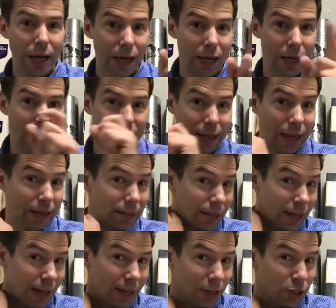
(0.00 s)
thanks
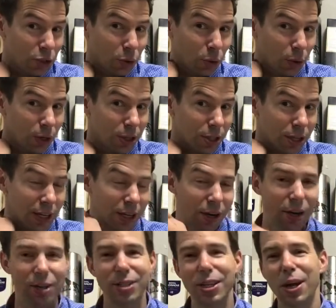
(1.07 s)
again, George, in
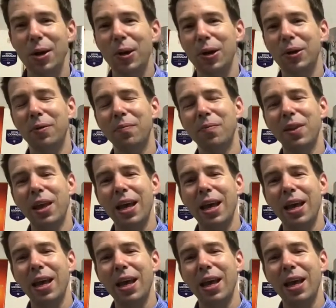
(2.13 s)
Ontario,